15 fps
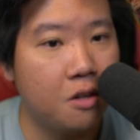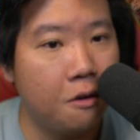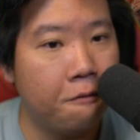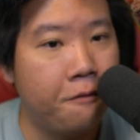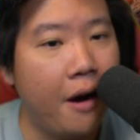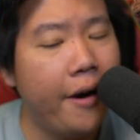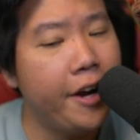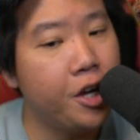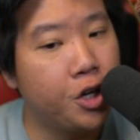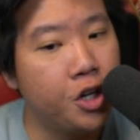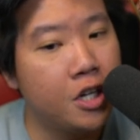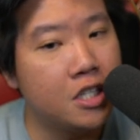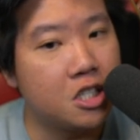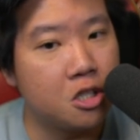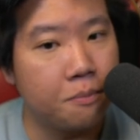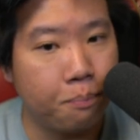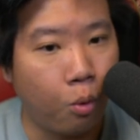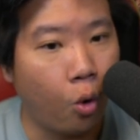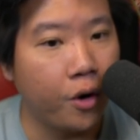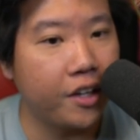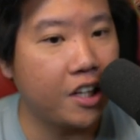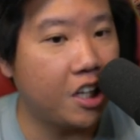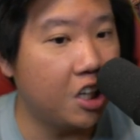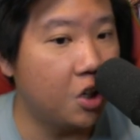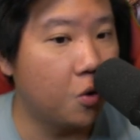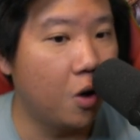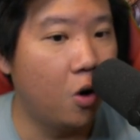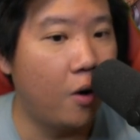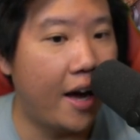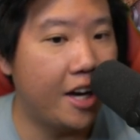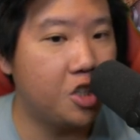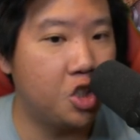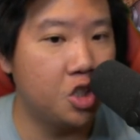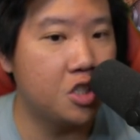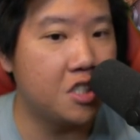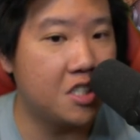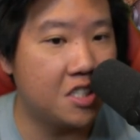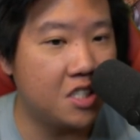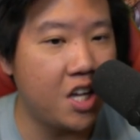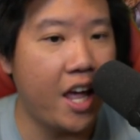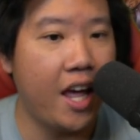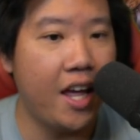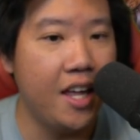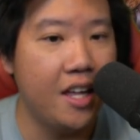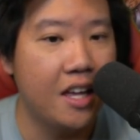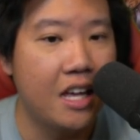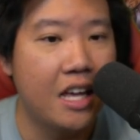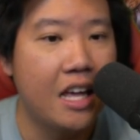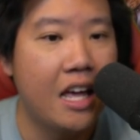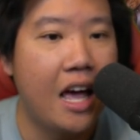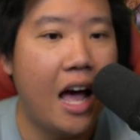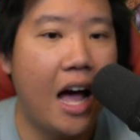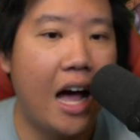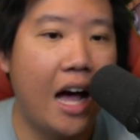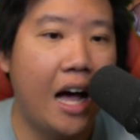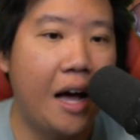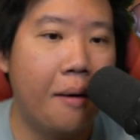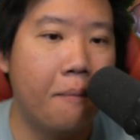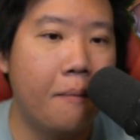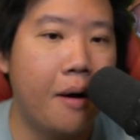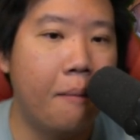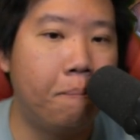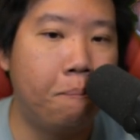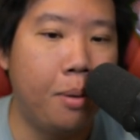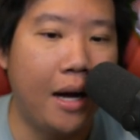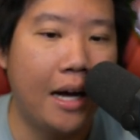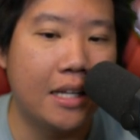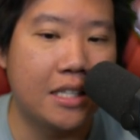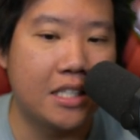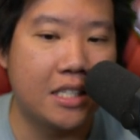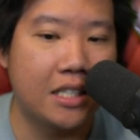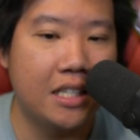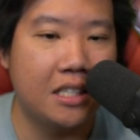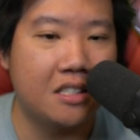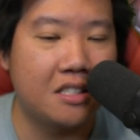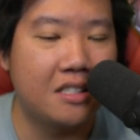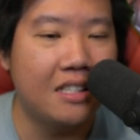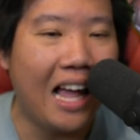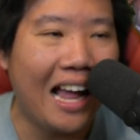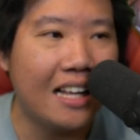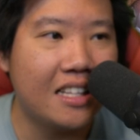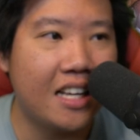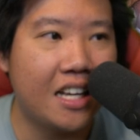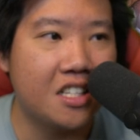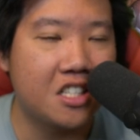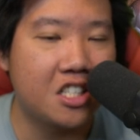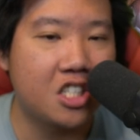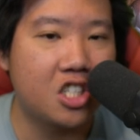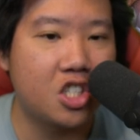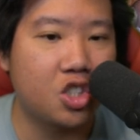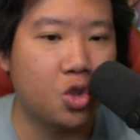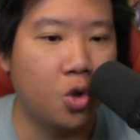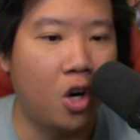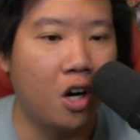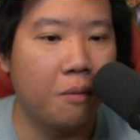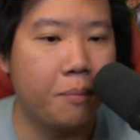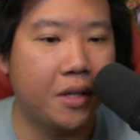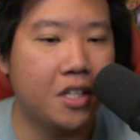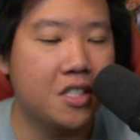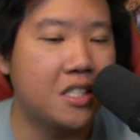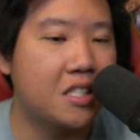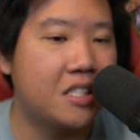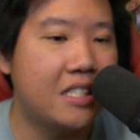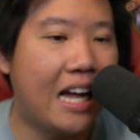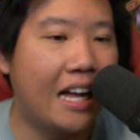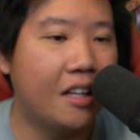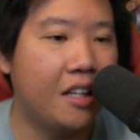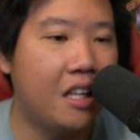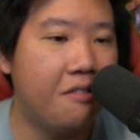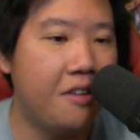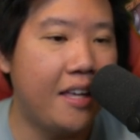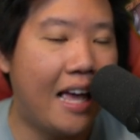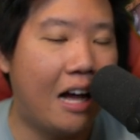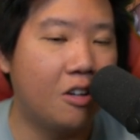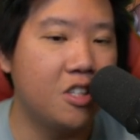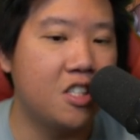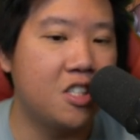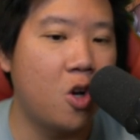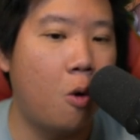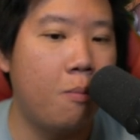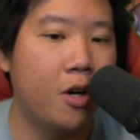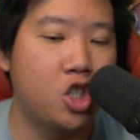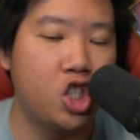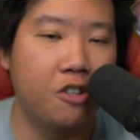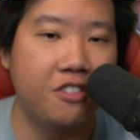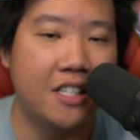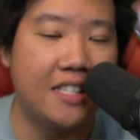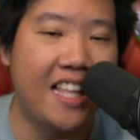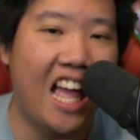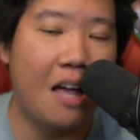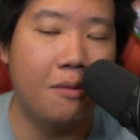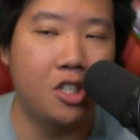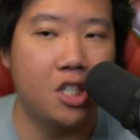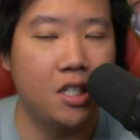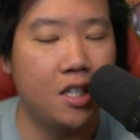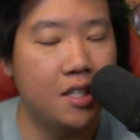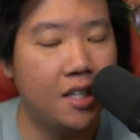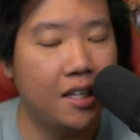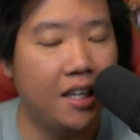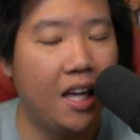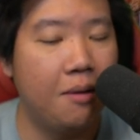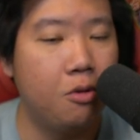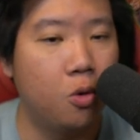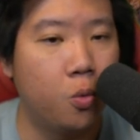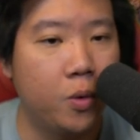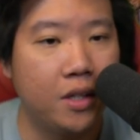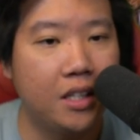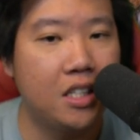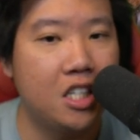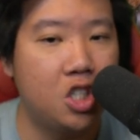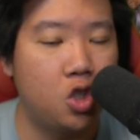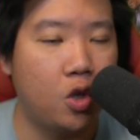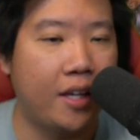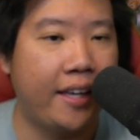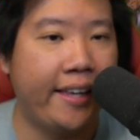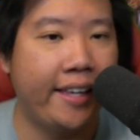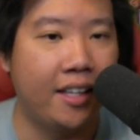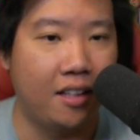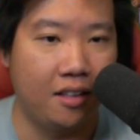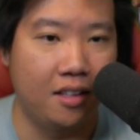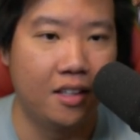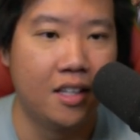Very good support hero, I should say. But it's not as strong because it's not giving out so much of the damage, and in the game you really need to kill.